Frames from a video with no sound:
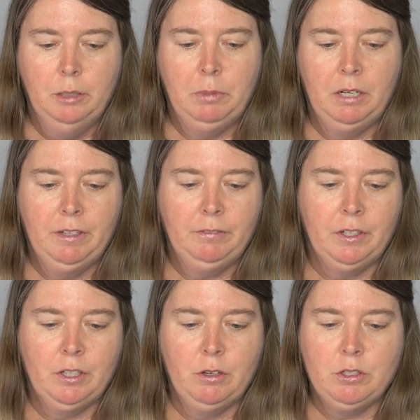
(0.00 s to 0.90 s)
Perfect
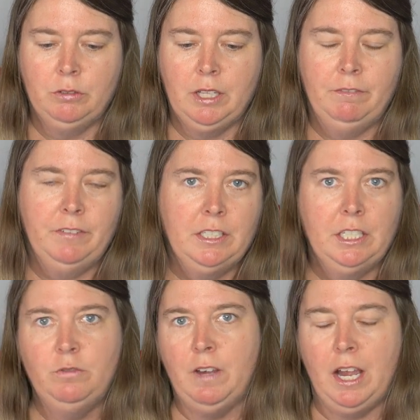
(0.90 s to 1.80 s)
for those who love
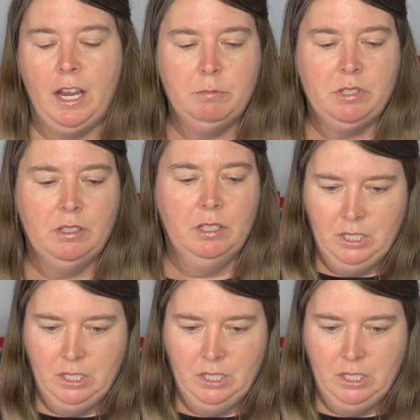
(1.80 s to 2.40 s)
vintage vibes.